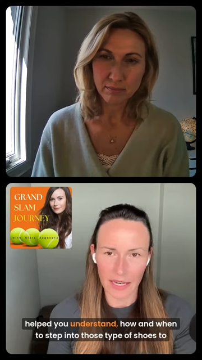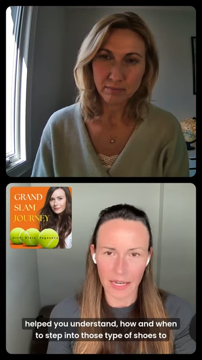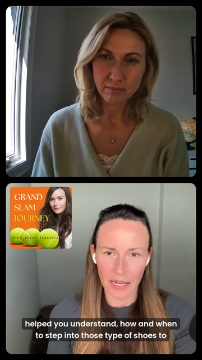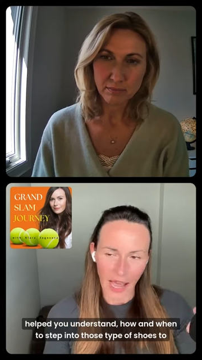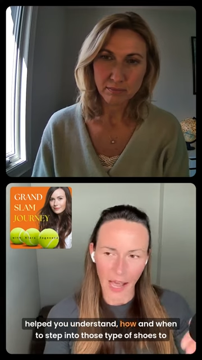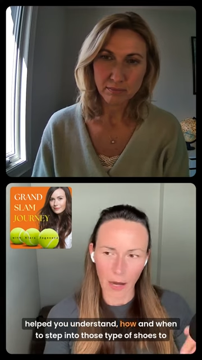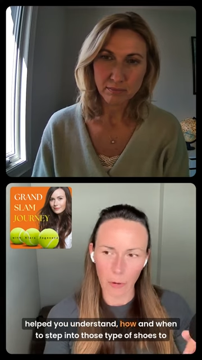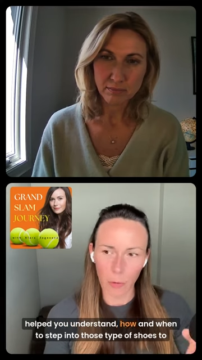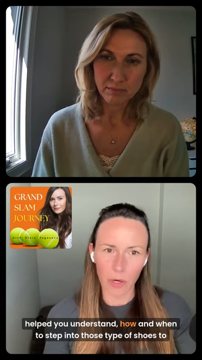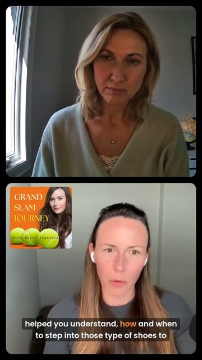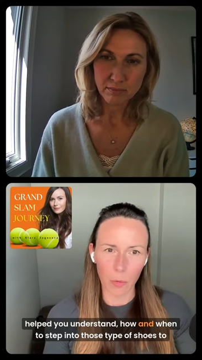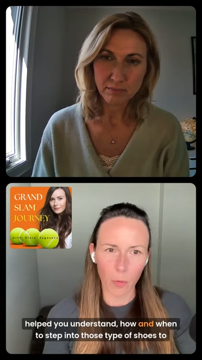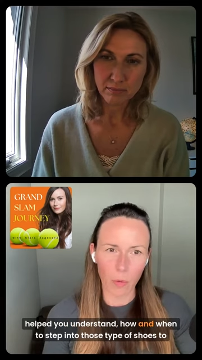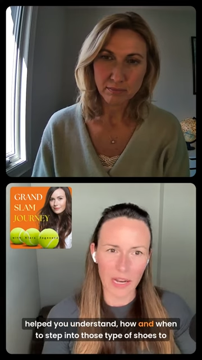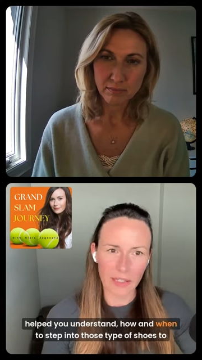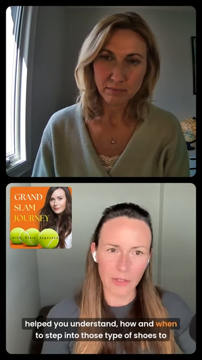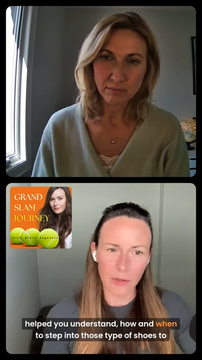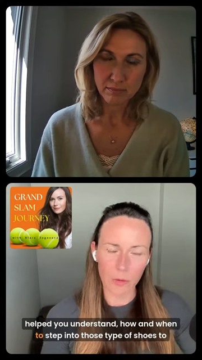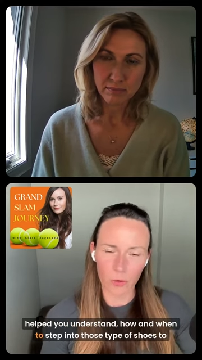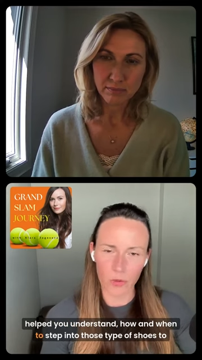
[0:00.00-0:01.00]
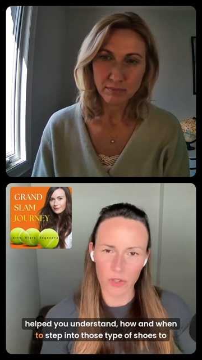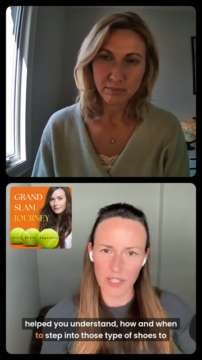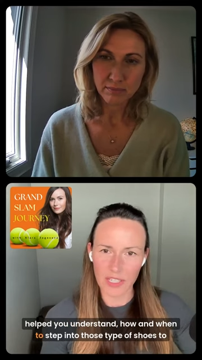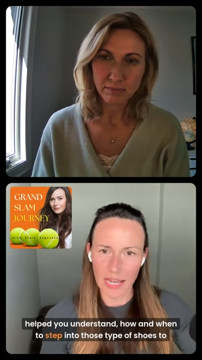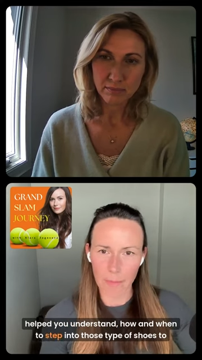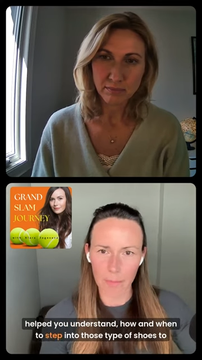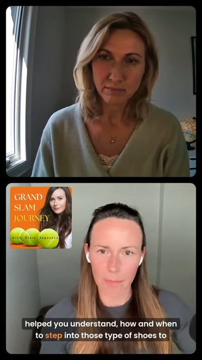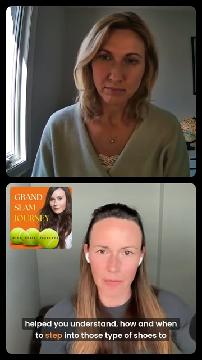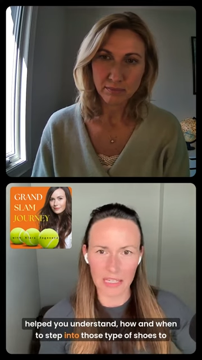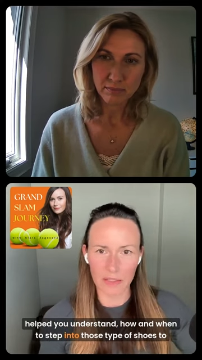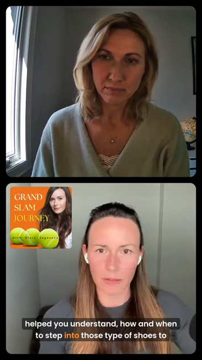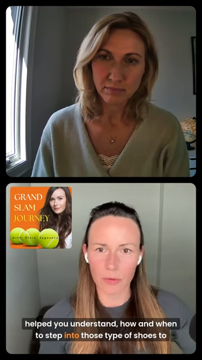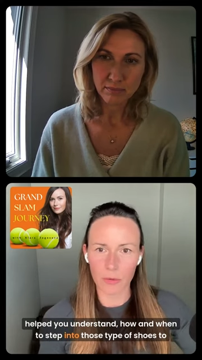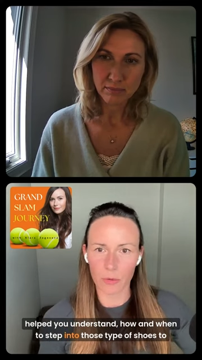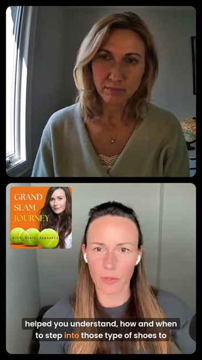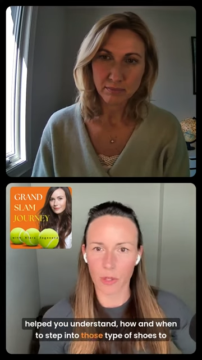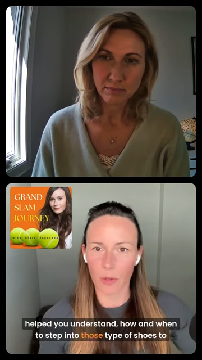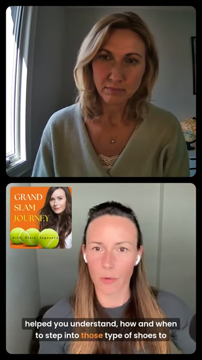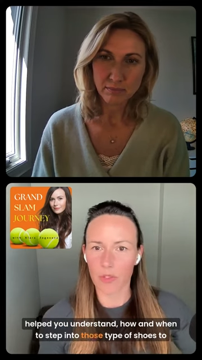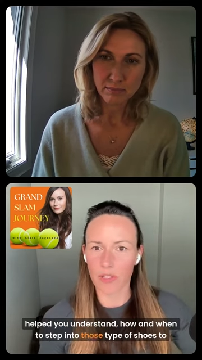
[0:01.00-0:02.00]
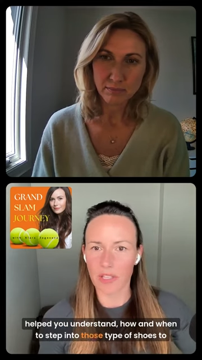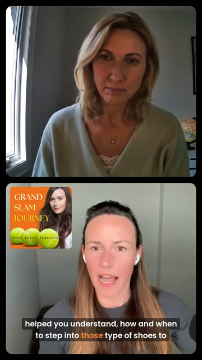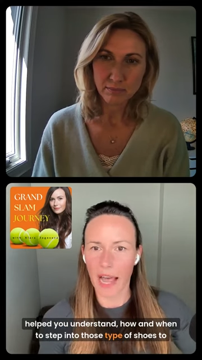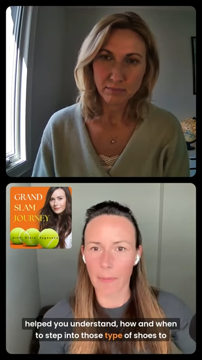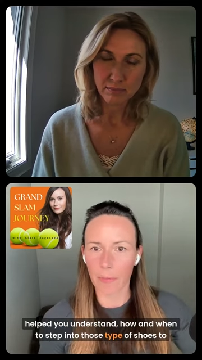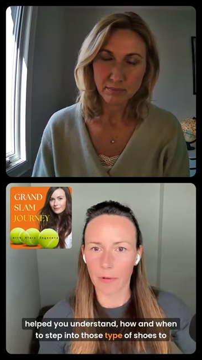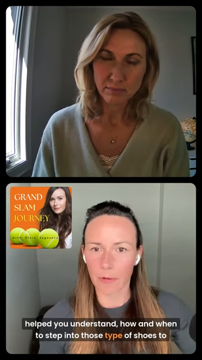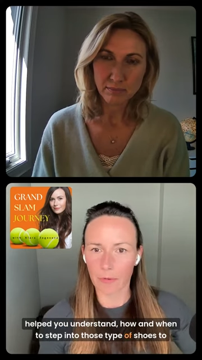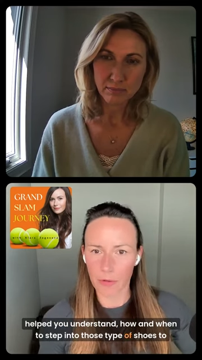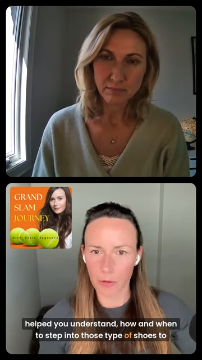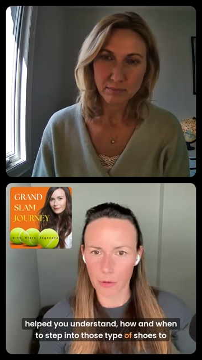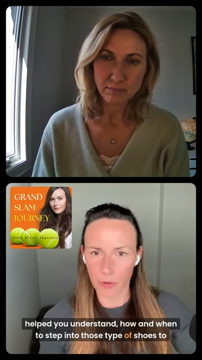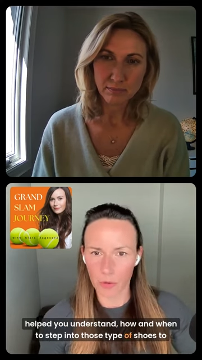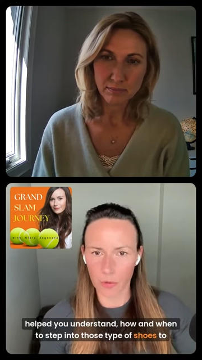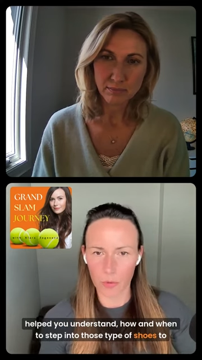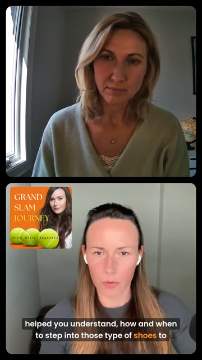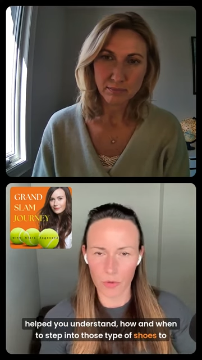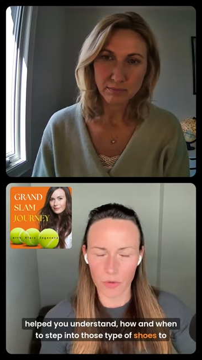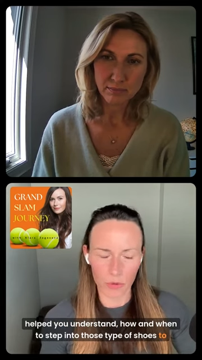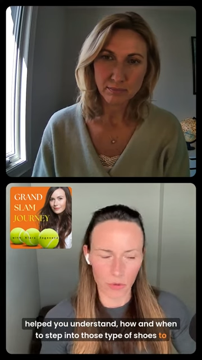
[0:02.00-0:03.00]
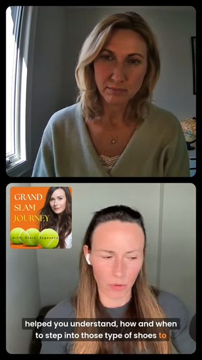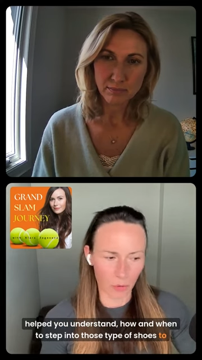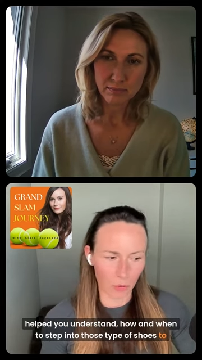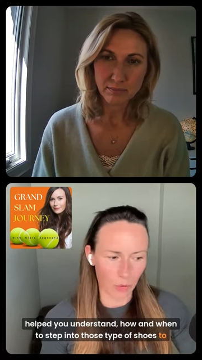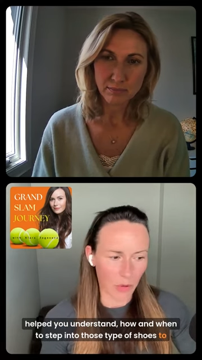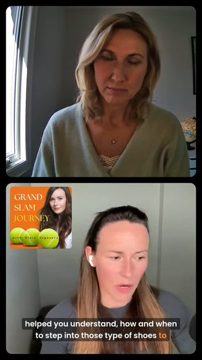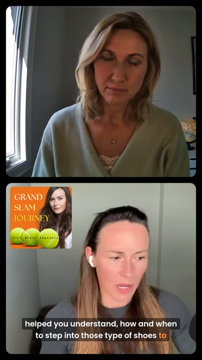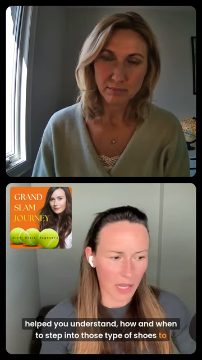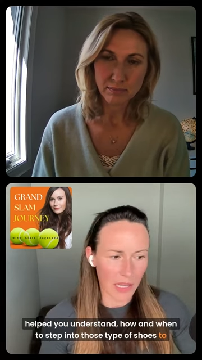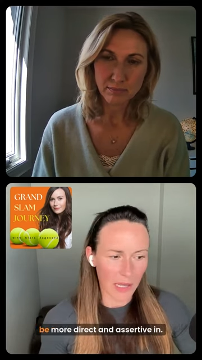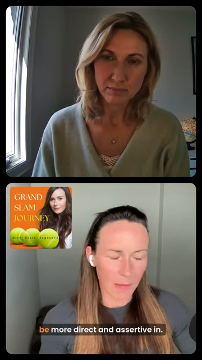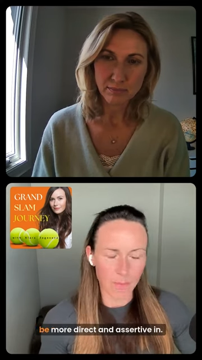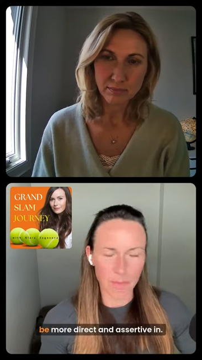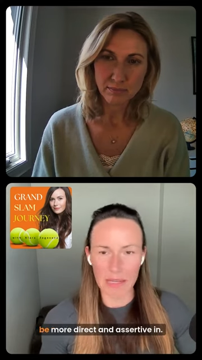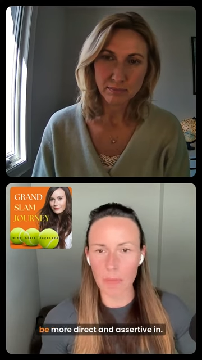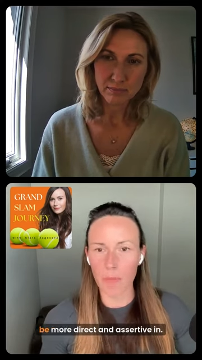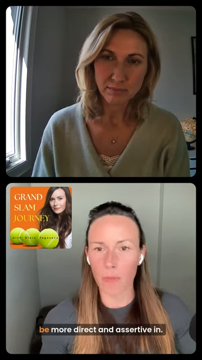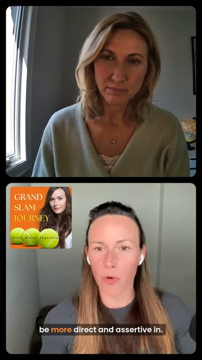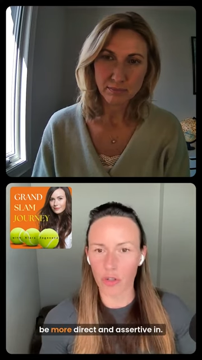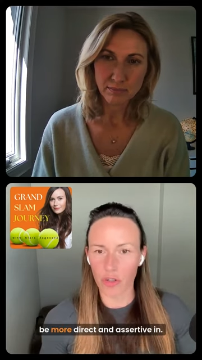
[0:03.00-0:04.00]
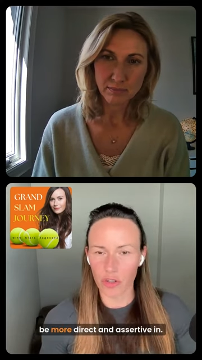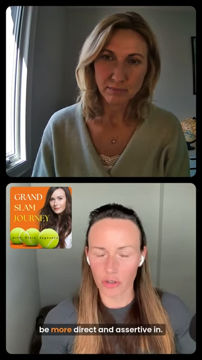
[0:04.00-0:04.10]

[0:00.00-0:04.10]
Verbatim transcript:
Speaker 1: how and when to step into those type of shoes to be more